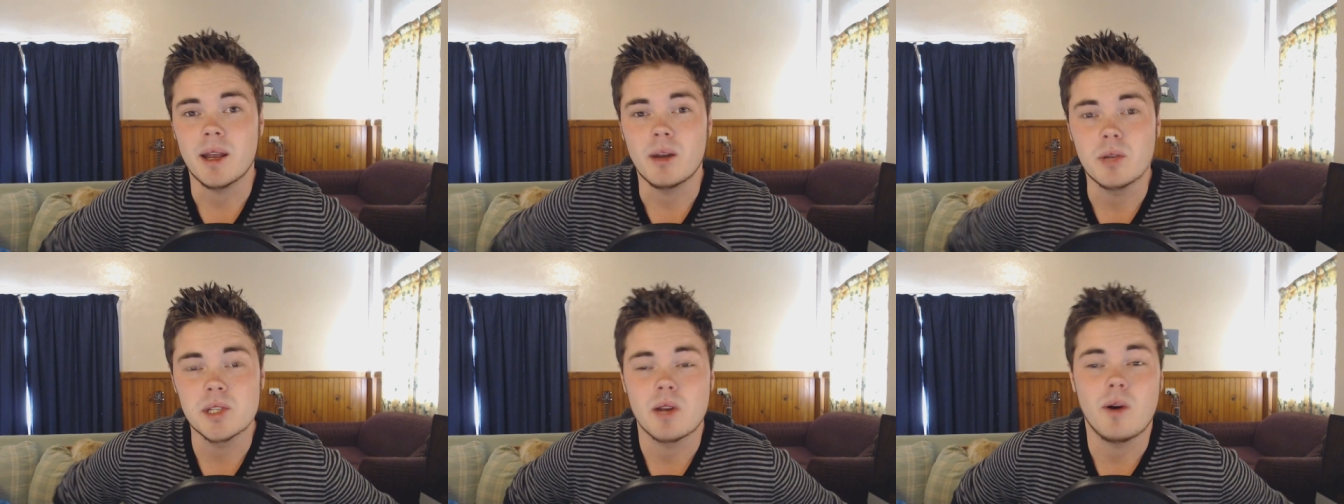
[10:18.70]

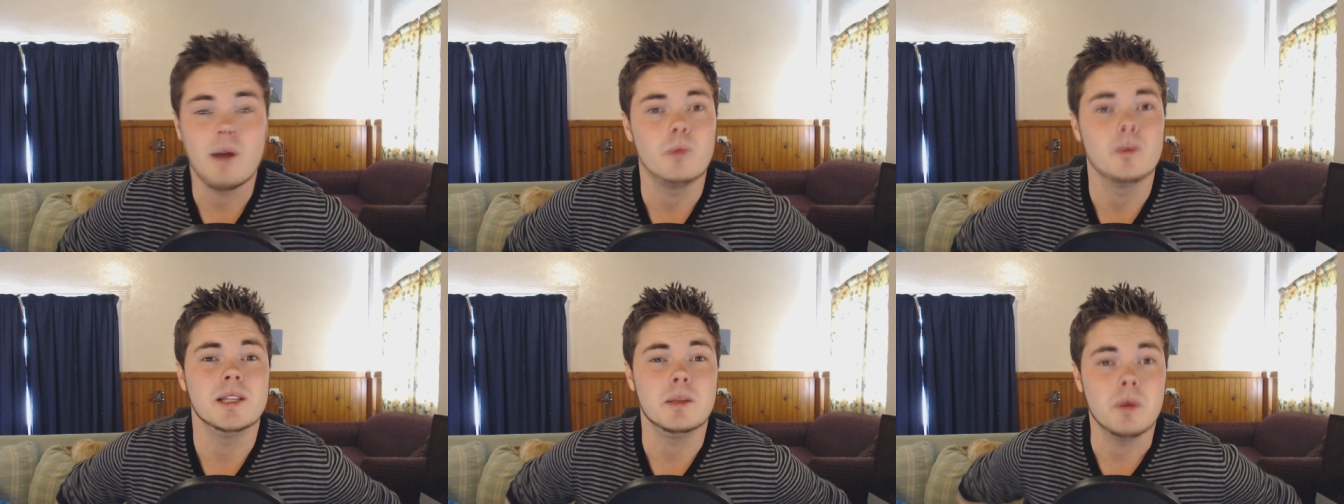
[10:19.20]
but also I
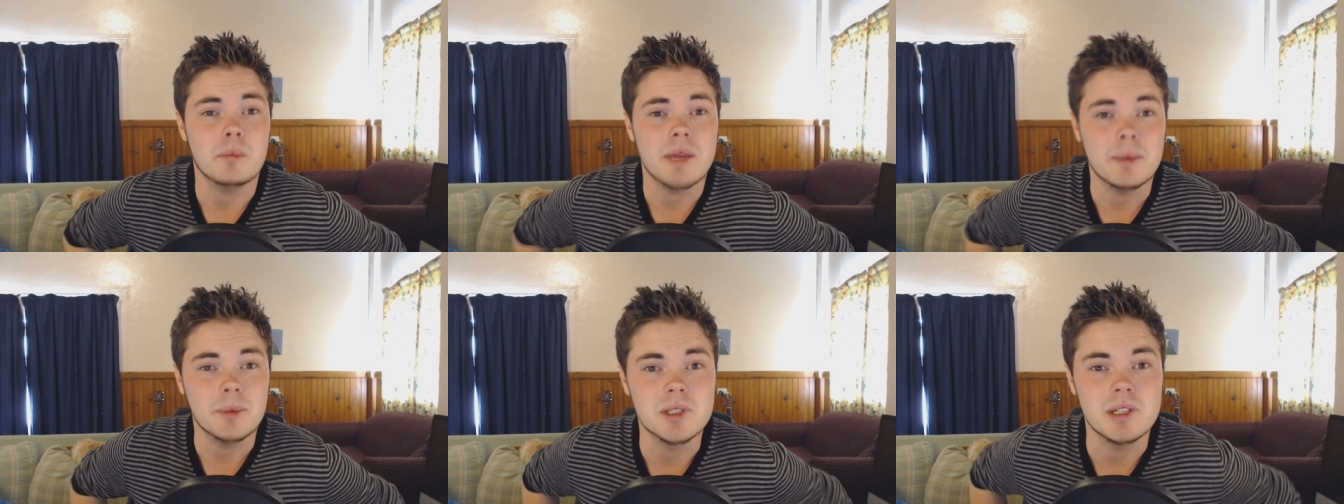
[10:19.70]
really want
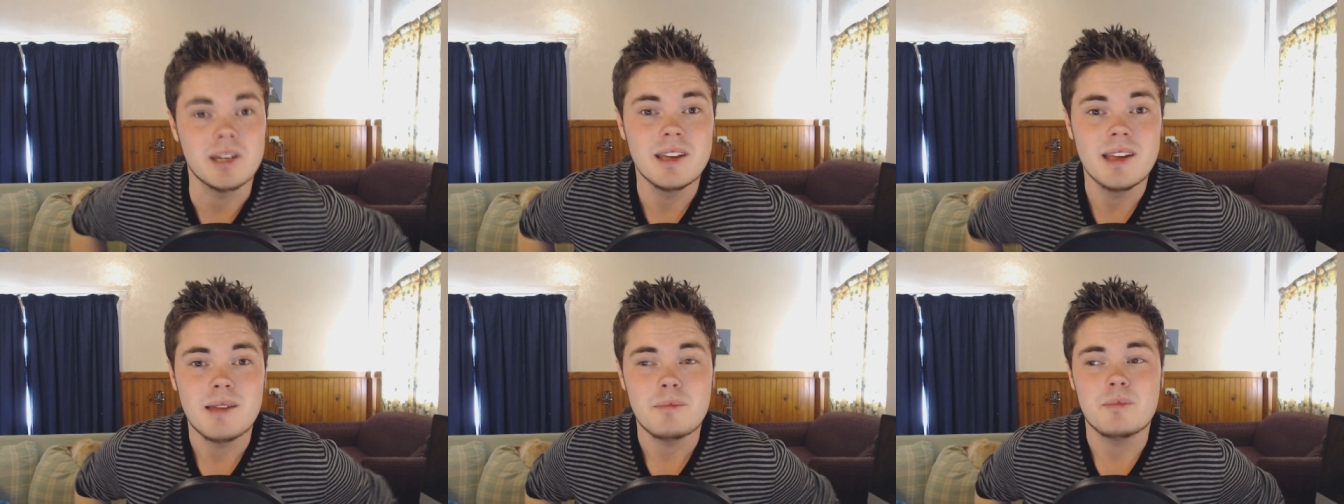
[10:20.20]
people
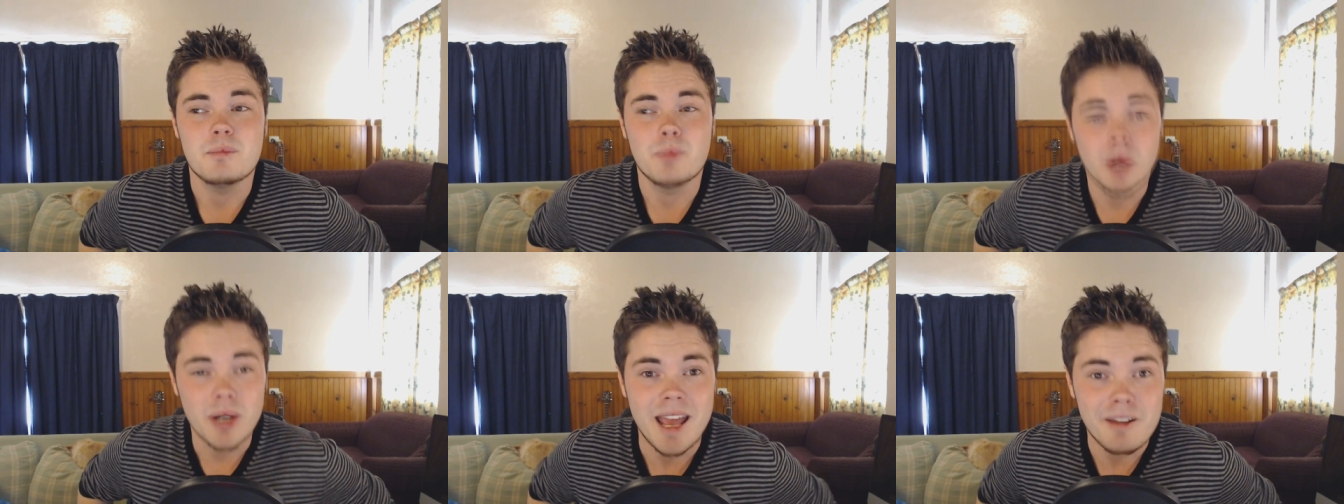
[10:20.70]
to
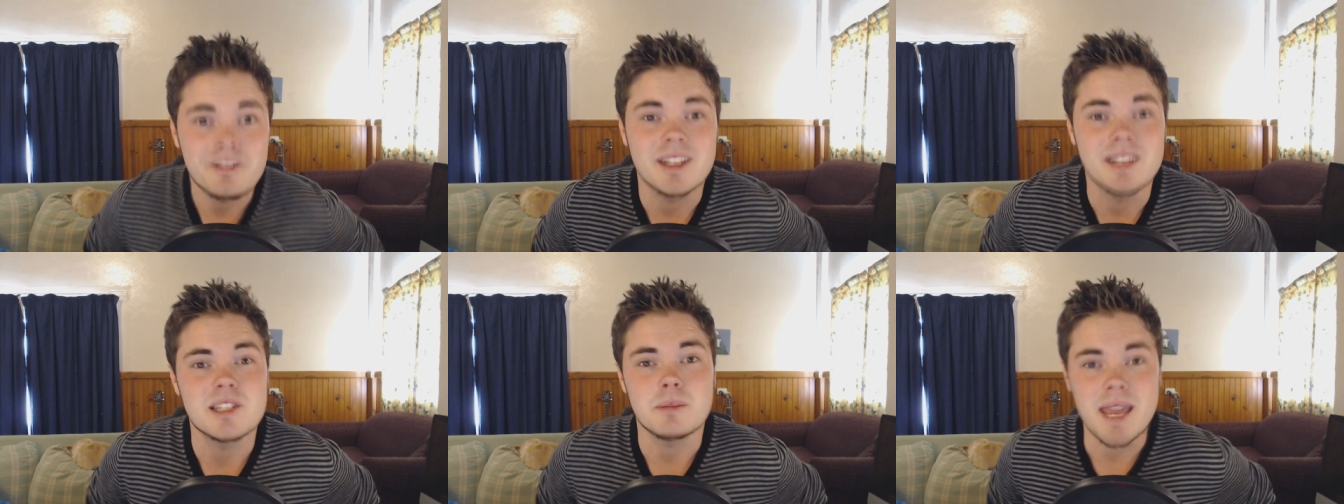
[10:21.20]
put
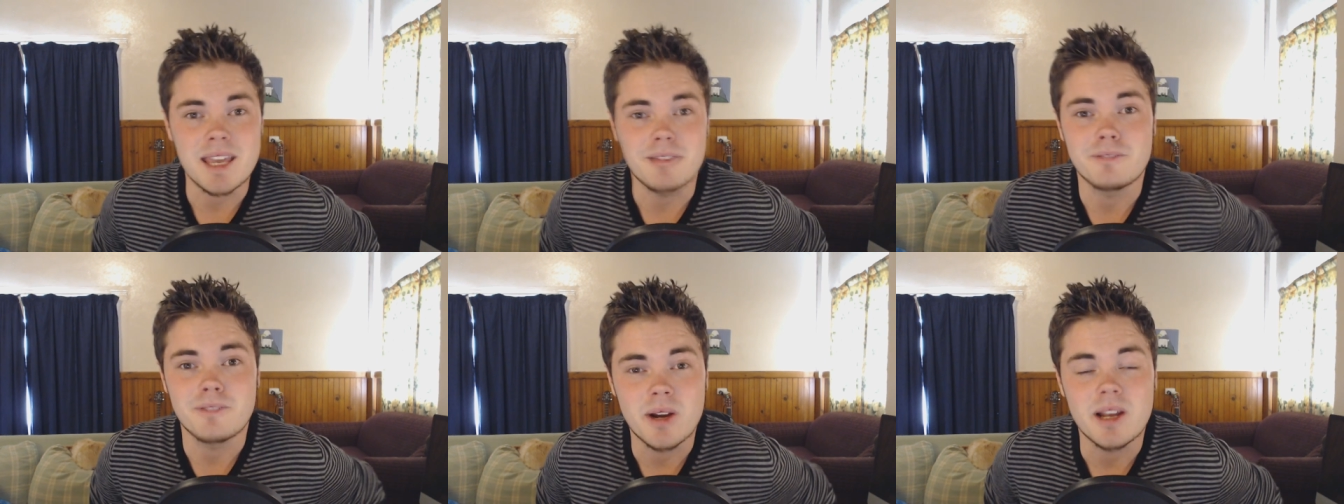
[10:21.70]
effort into
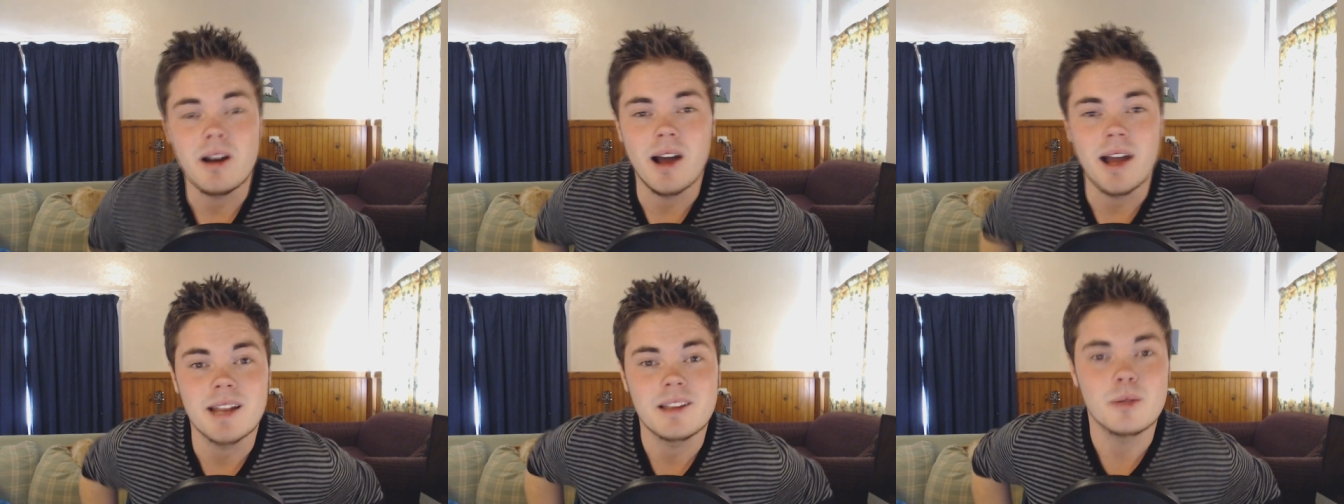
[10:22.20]
making very
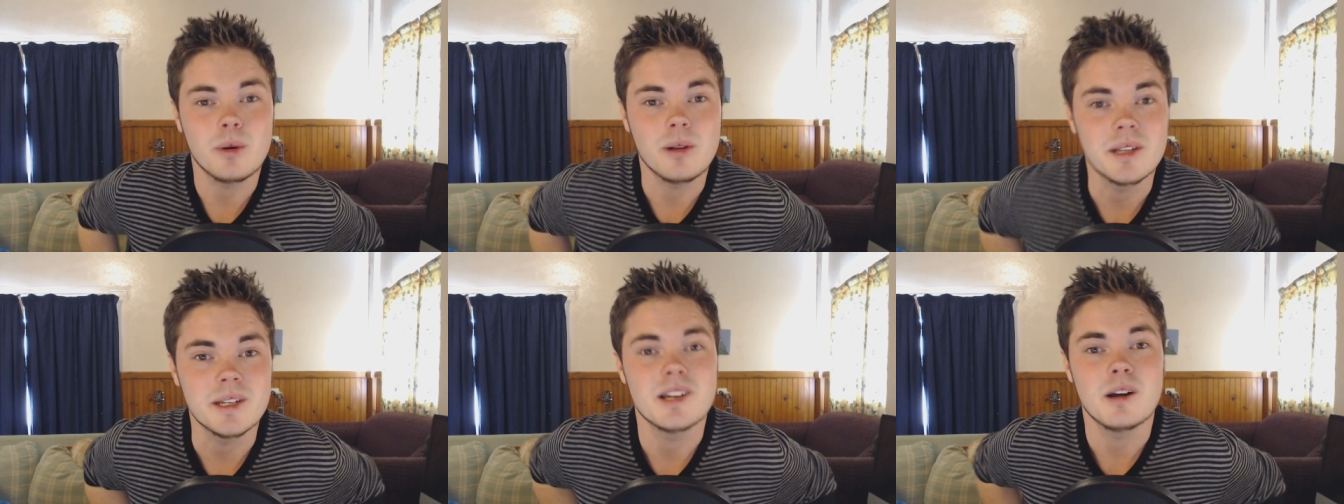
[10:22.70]
high
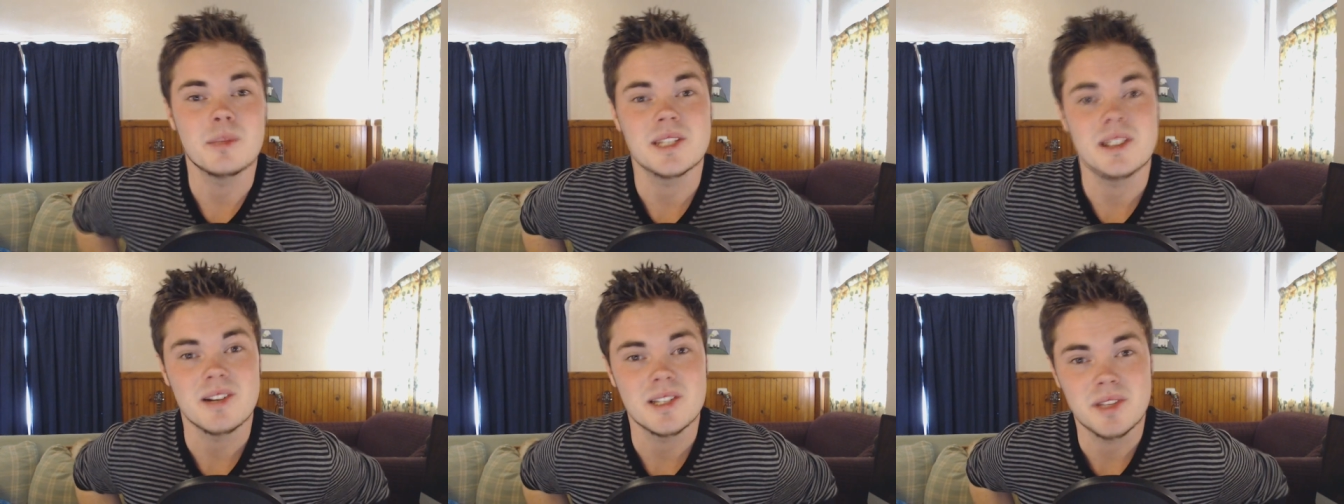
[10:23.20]
quality
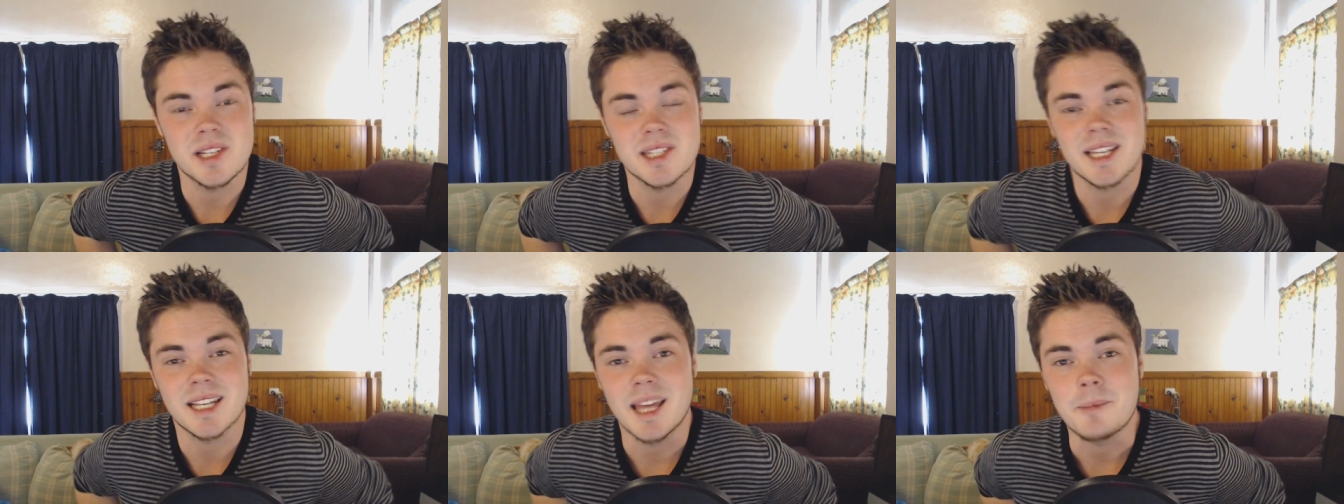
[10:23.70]
commentaries and
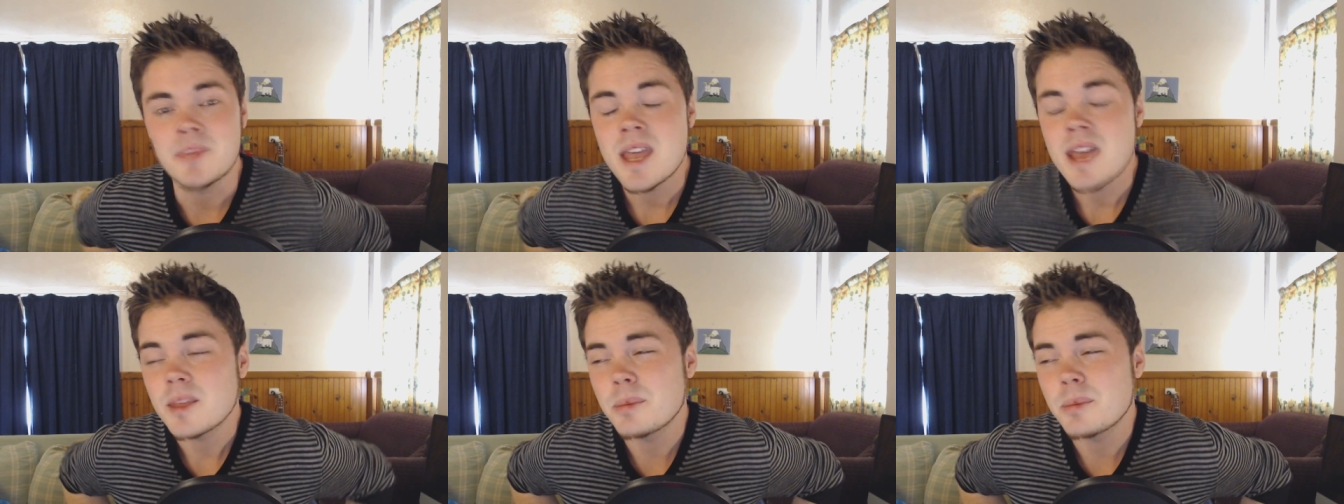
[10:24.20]
things like that.